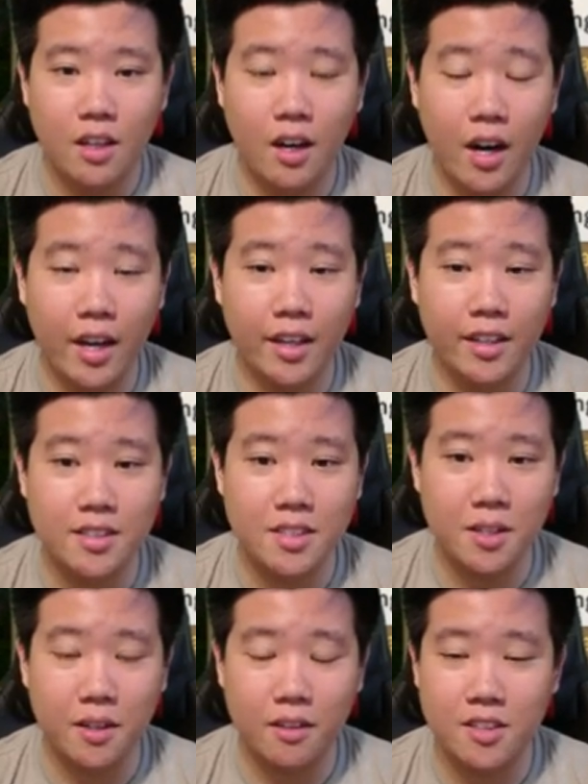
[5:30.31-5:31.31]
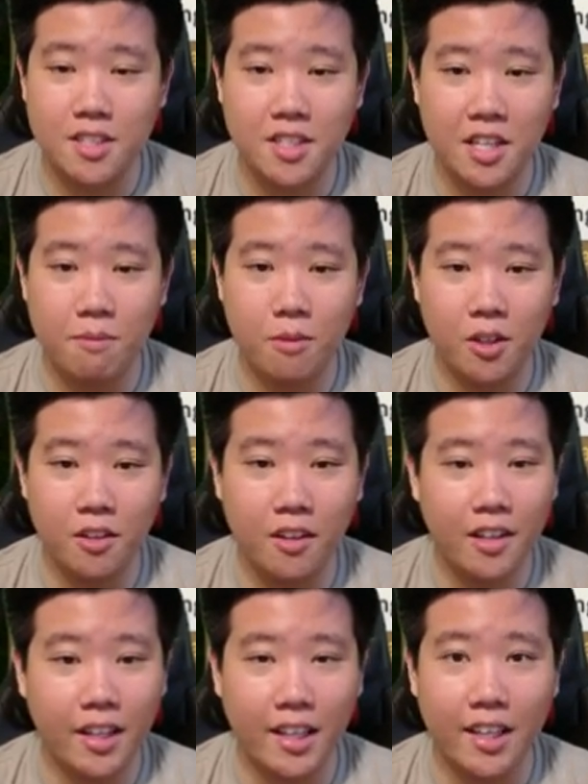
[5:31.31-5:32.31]
All right, so just keep on
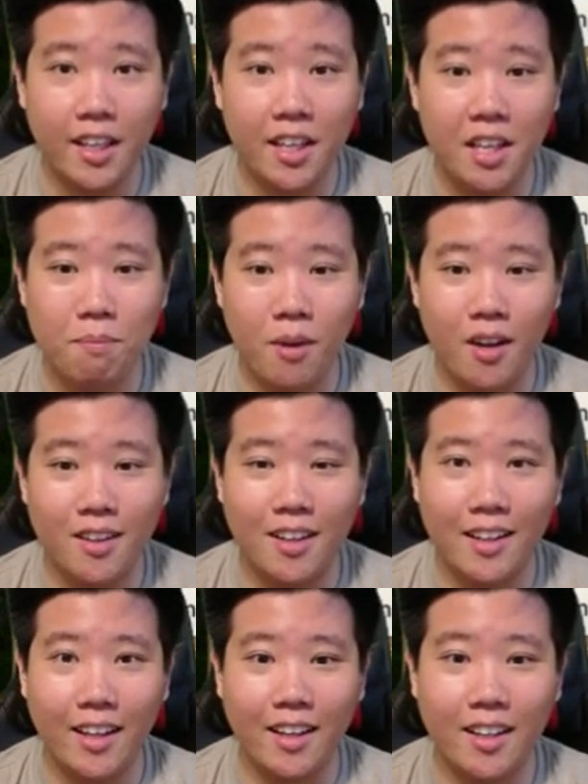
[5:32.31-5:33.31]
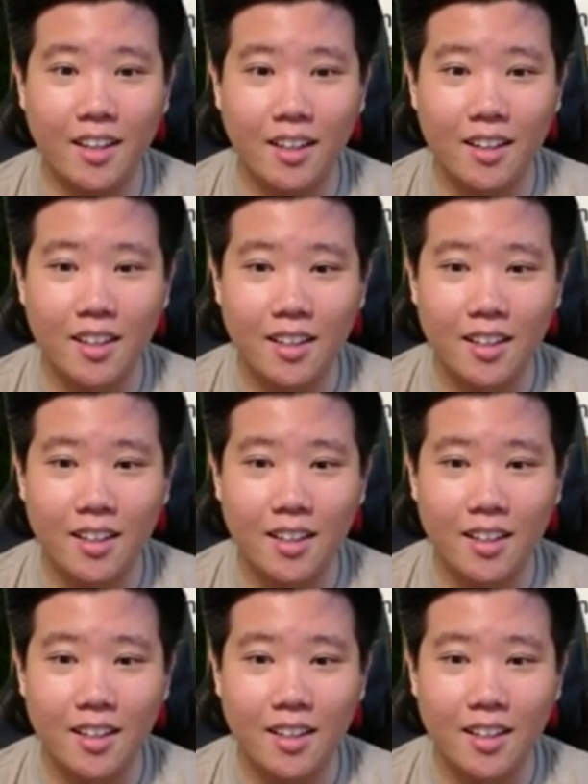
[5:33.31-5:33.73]
clicking. Keep on clicking.